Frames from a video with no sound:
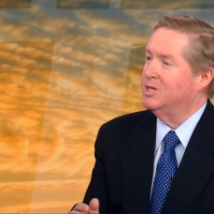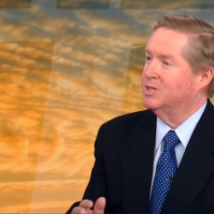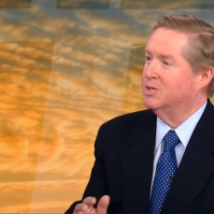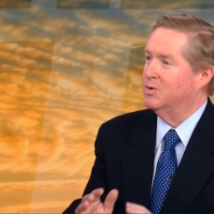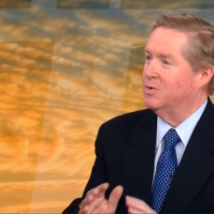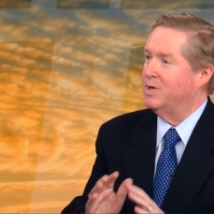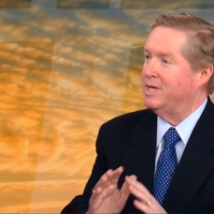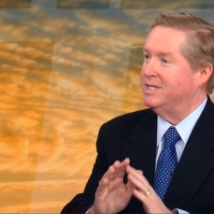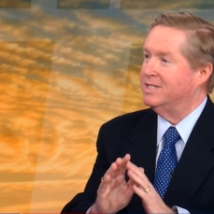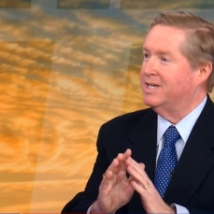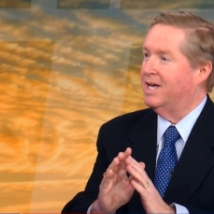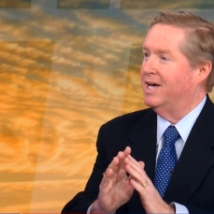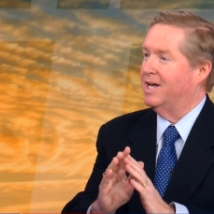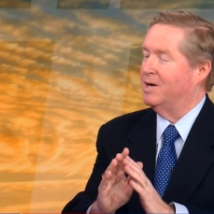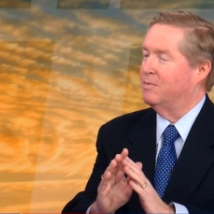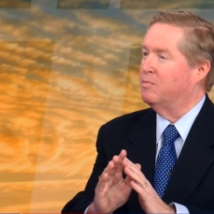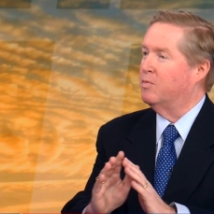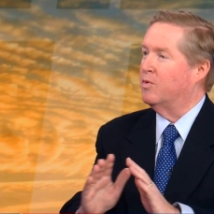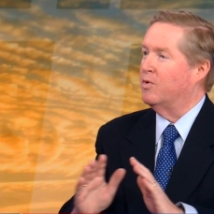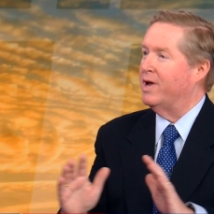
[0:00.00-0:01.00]
So he's
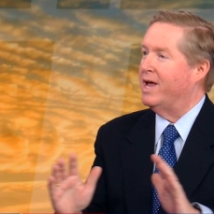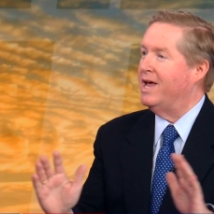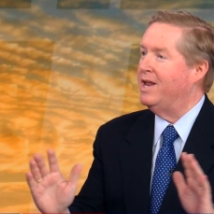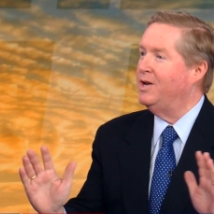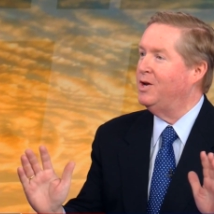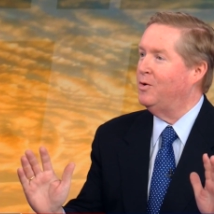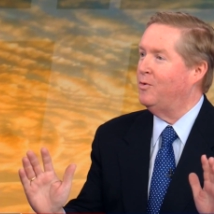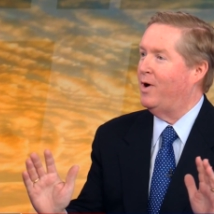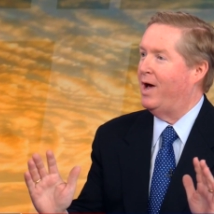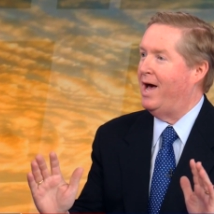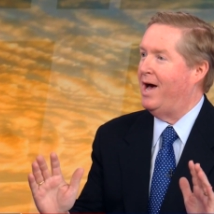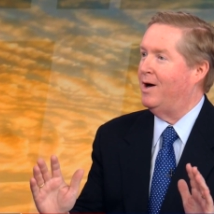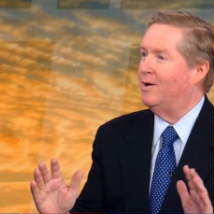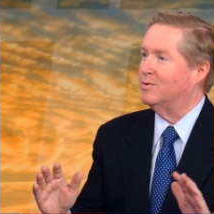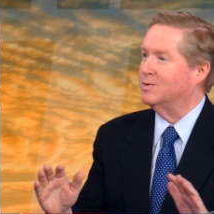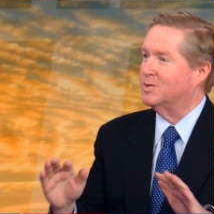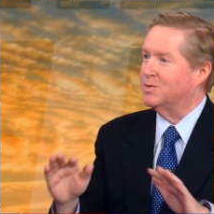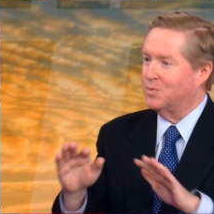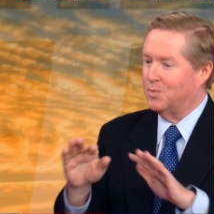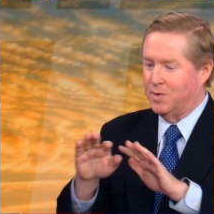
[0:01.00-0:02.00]
got a brand new
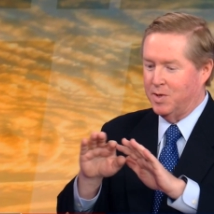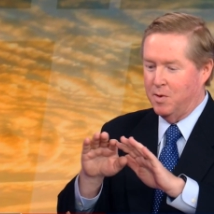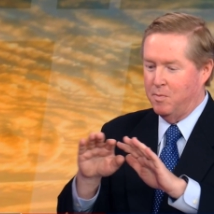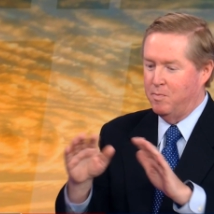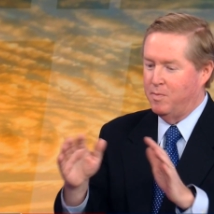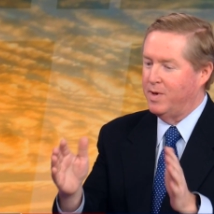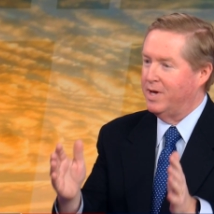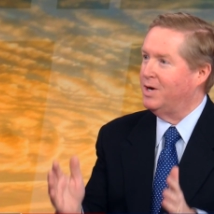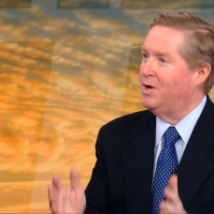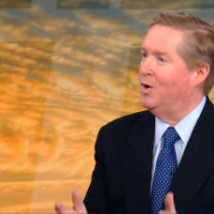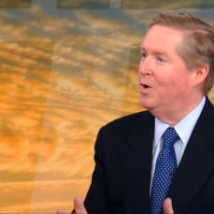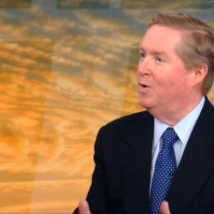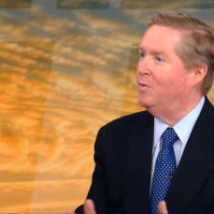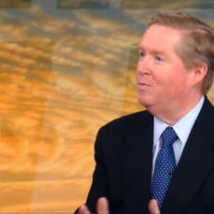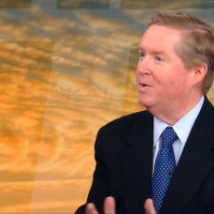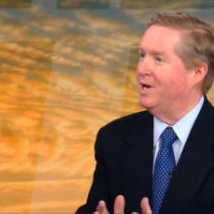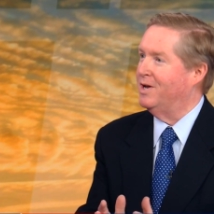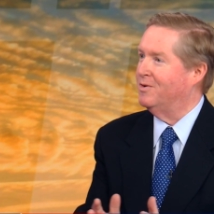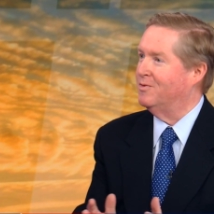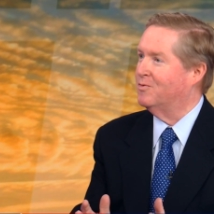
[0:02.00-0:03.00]
house with a big
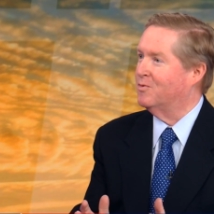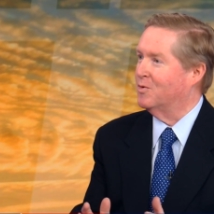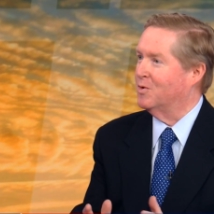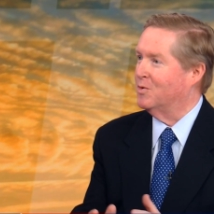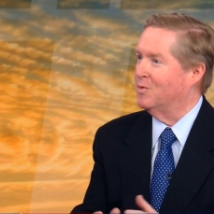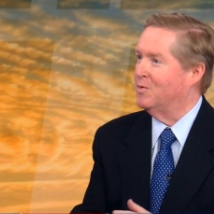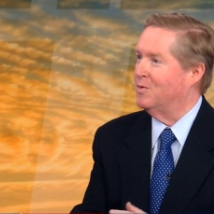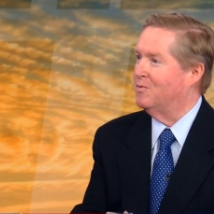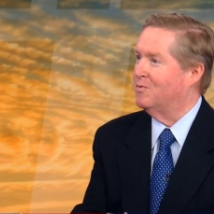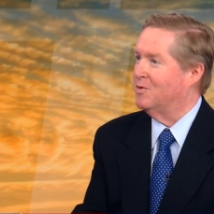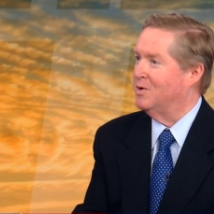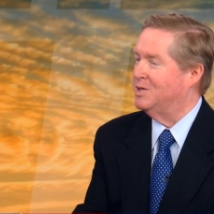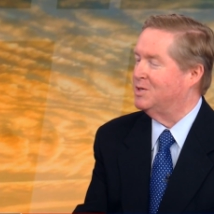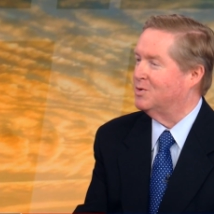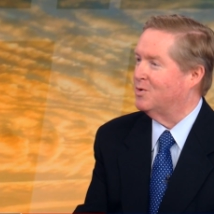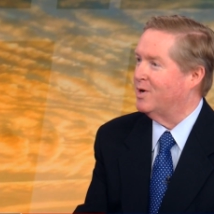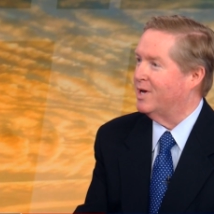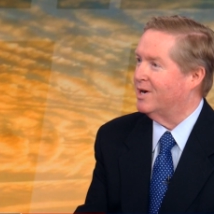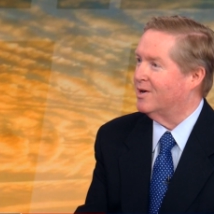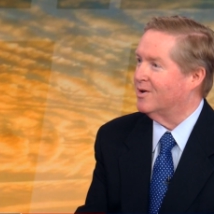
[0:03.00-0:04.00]
opening for a
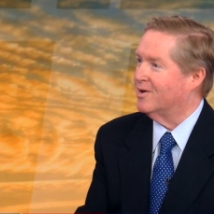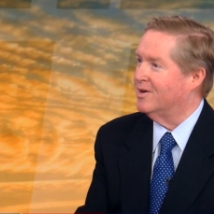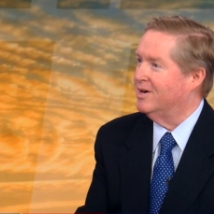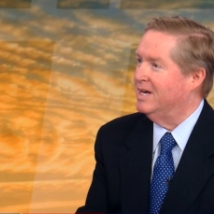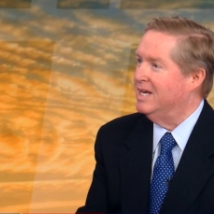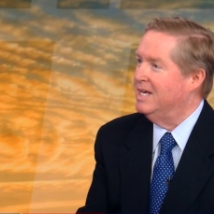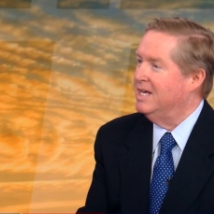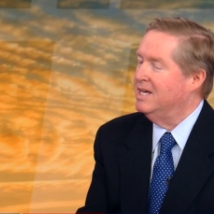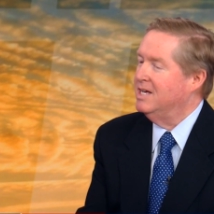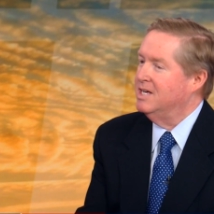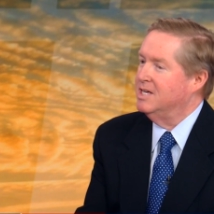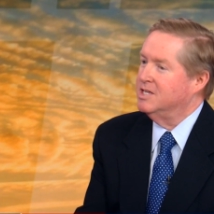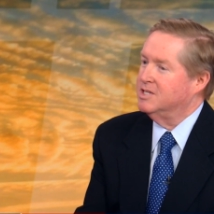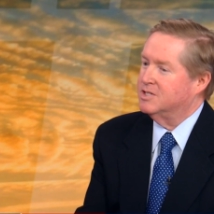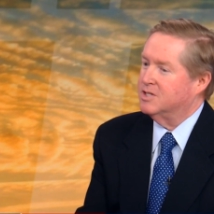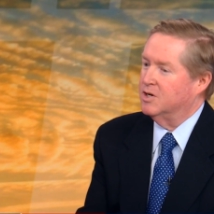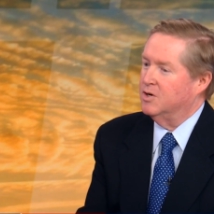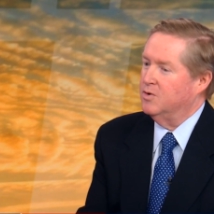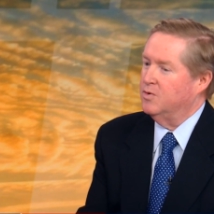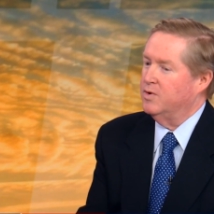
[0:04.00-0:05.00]
refrigerator.
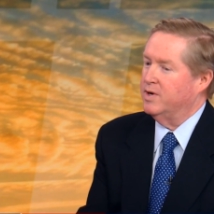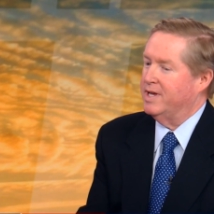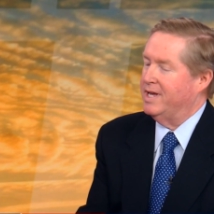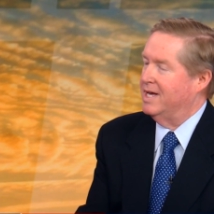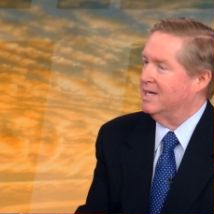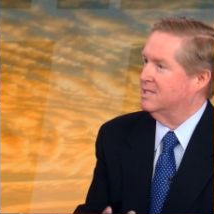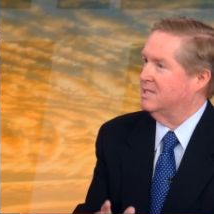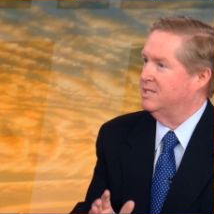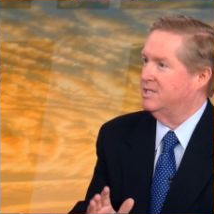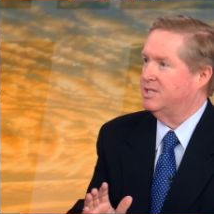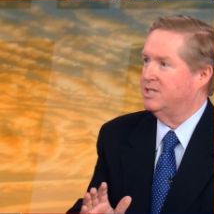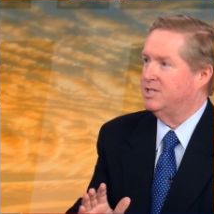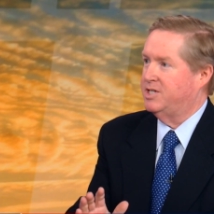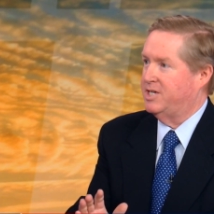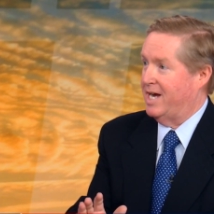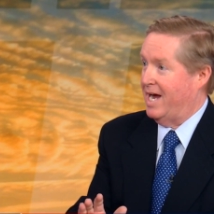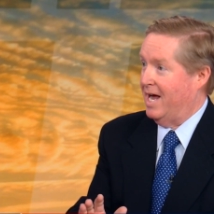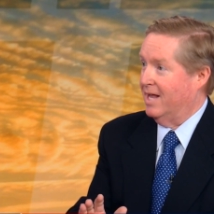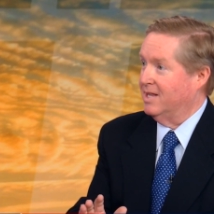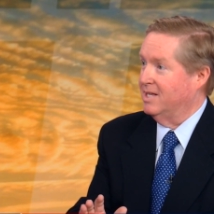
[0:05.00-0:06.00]
So yes, it's a
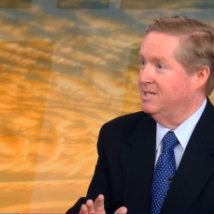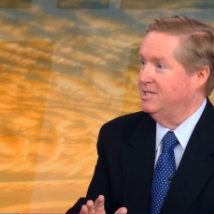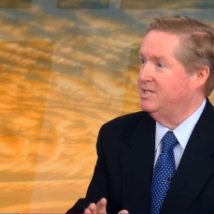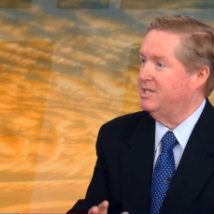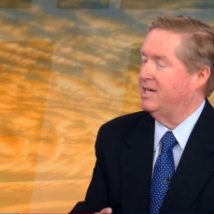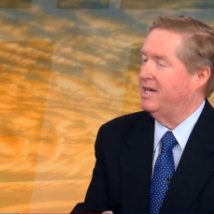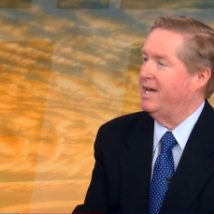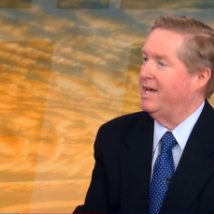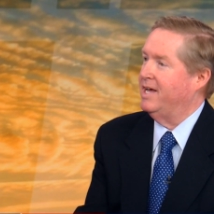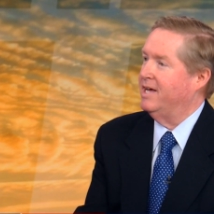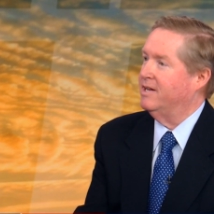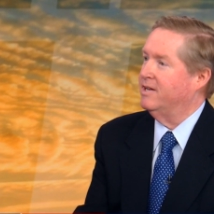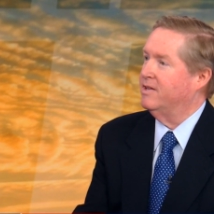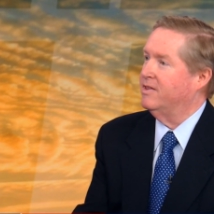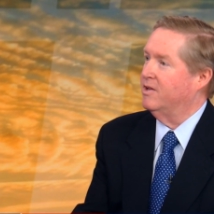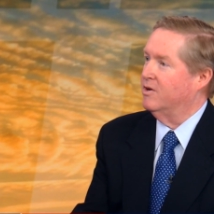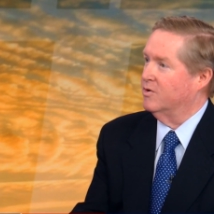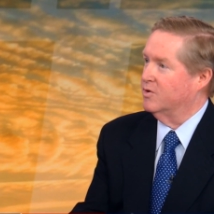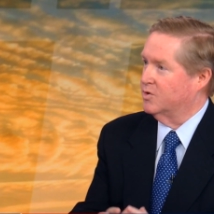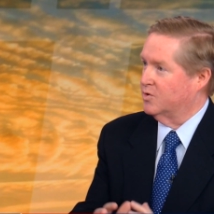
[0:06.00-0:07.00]
challenge,
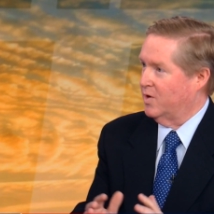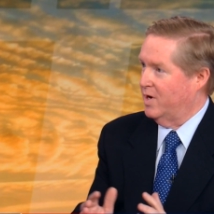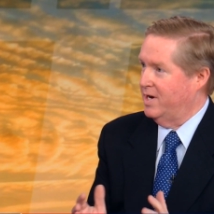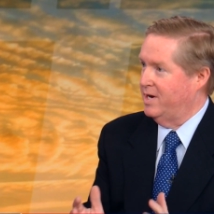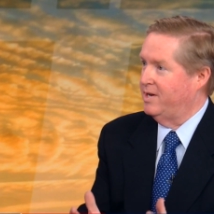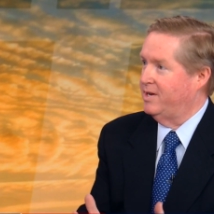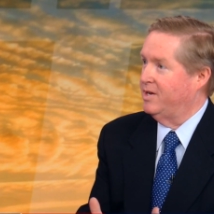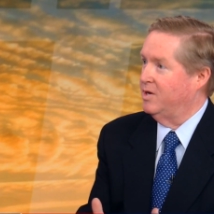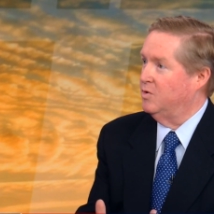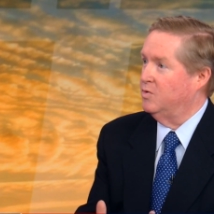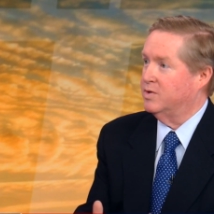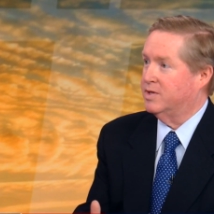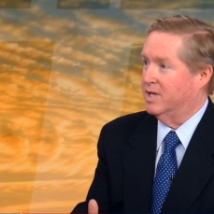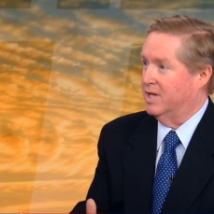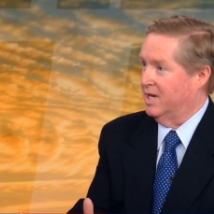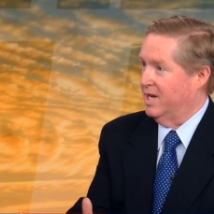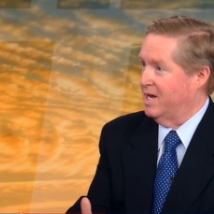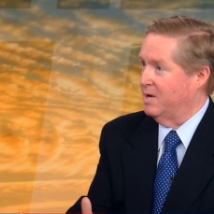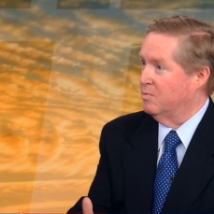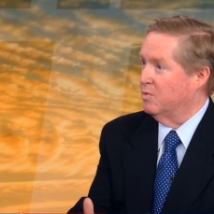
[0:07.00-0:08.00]
and they're trying to deal with
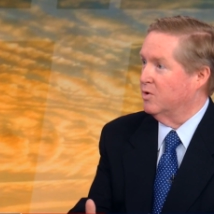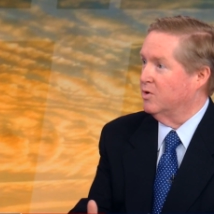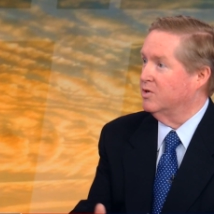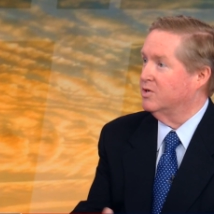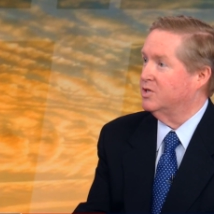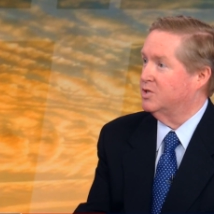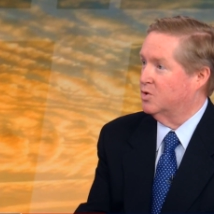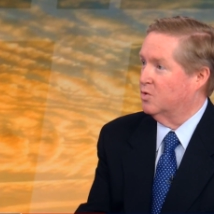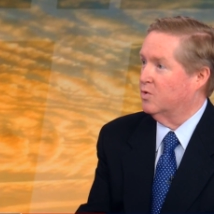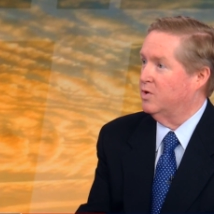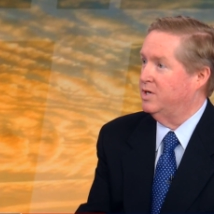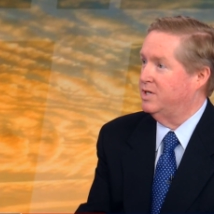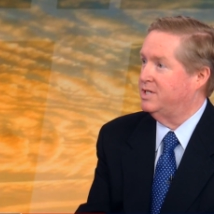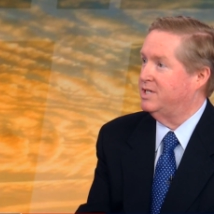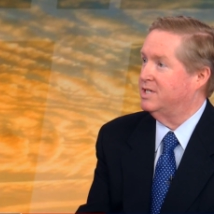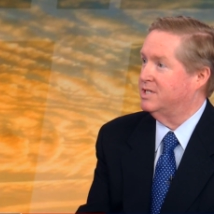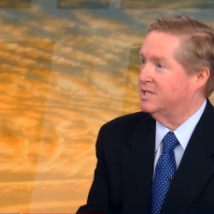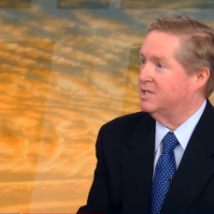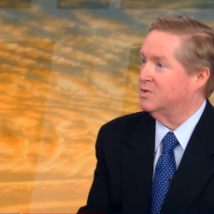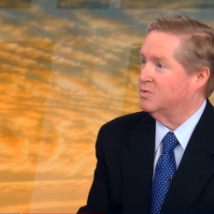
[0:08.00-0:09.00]
the labor
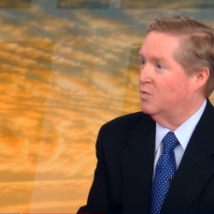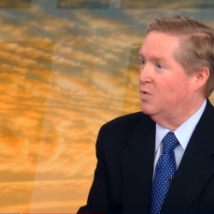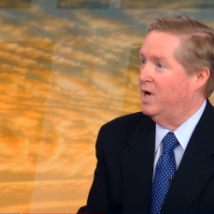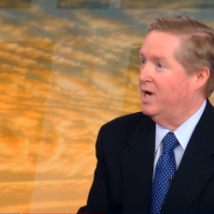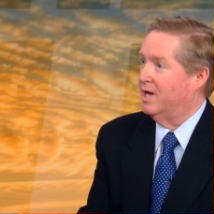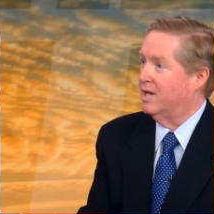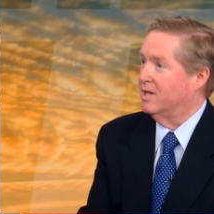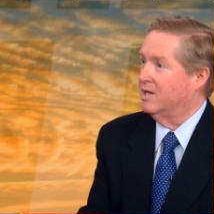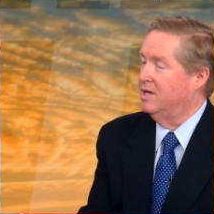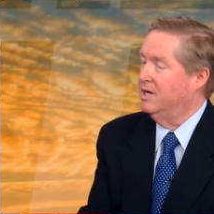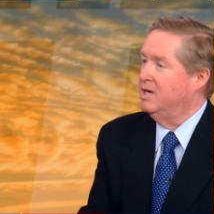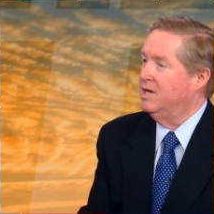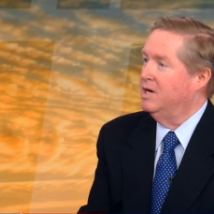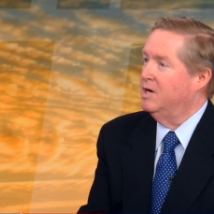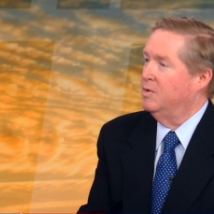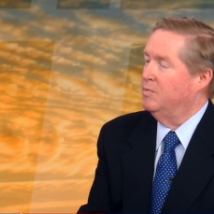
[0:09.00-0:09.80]
shortages as well.